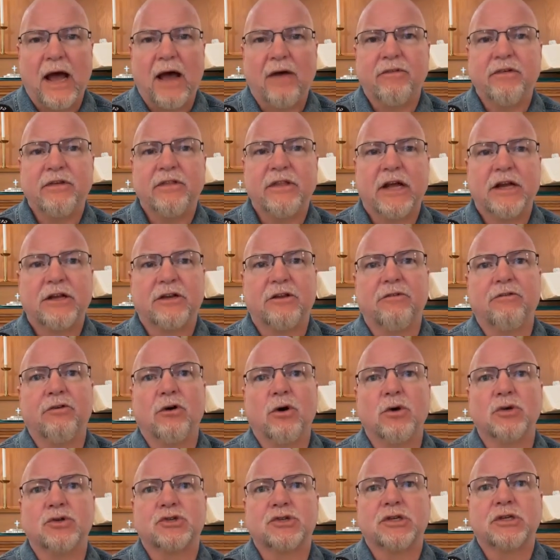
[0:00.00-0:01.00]
having that
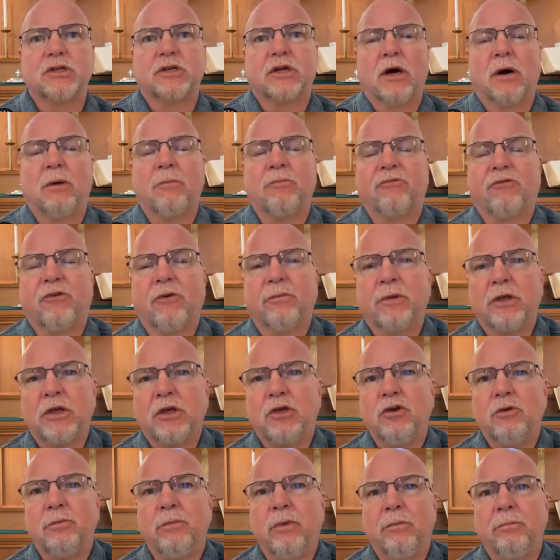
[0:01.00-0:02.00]
devotion come from a
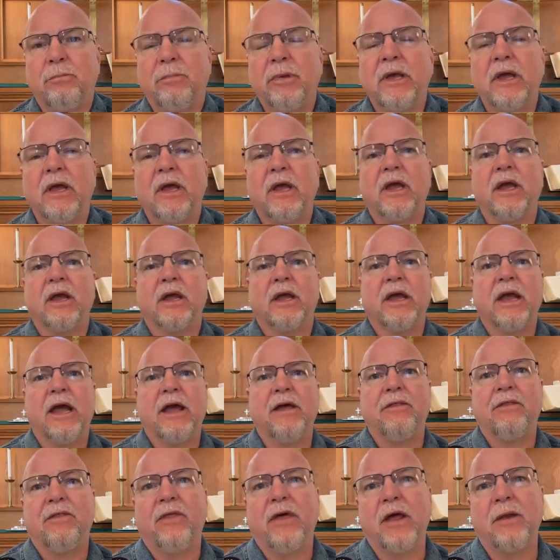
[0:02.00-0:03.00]
human being
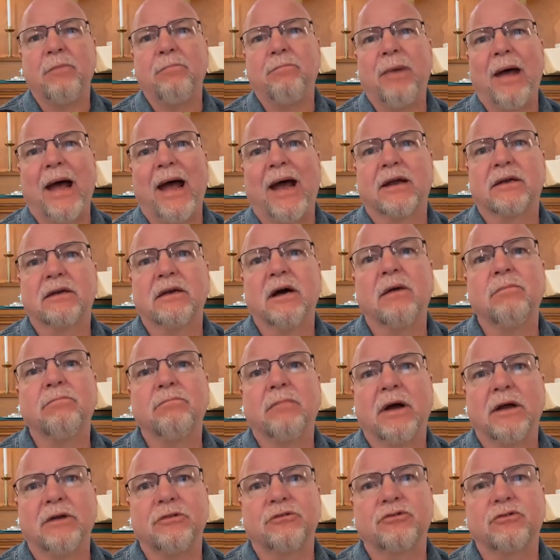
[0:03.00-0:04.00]
and then backed
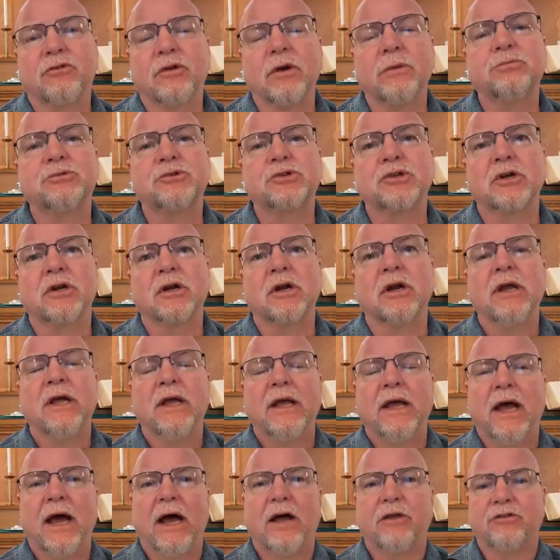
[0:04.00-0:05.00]
up by scripture
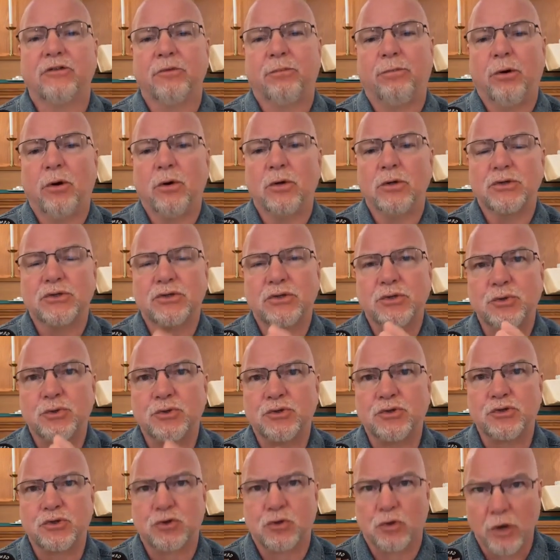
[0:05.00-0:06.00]
as opposed to
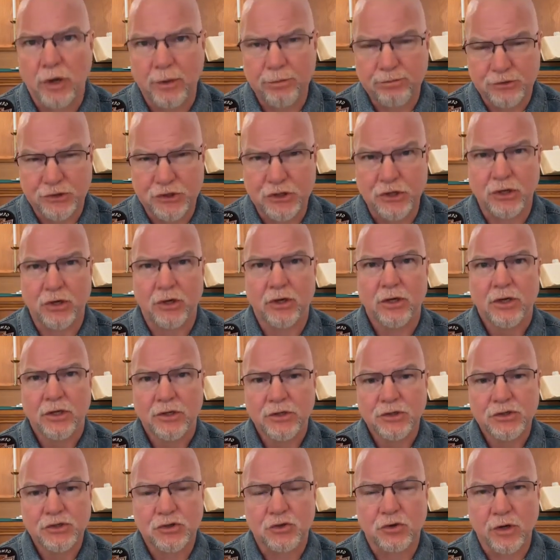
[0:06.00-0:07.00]

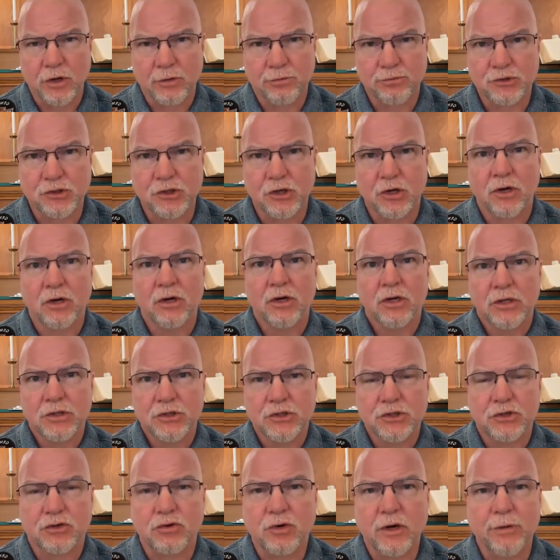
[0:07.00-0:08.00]
scripture, scripture,
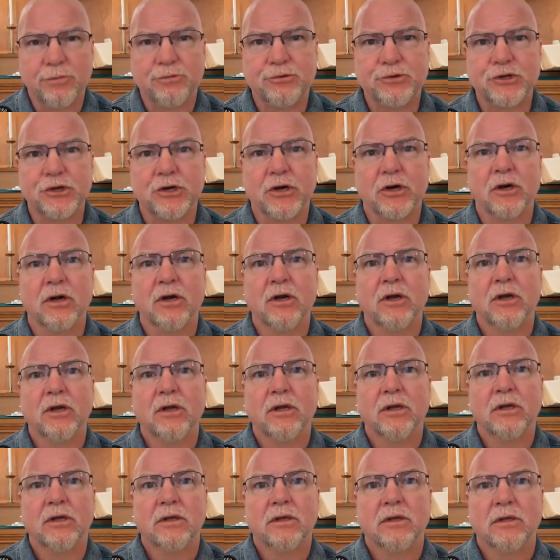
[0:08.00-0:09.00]
scripture,
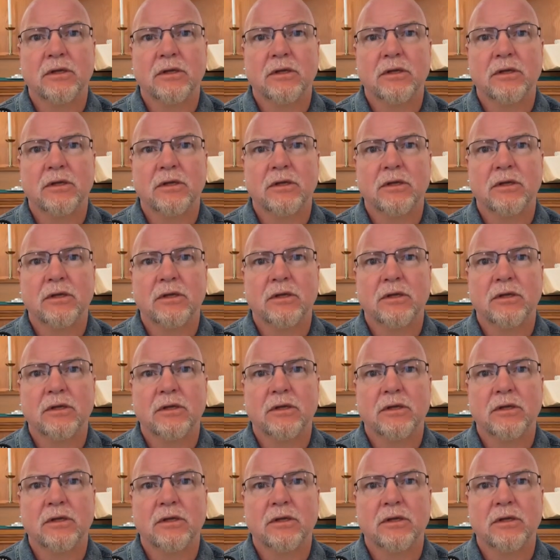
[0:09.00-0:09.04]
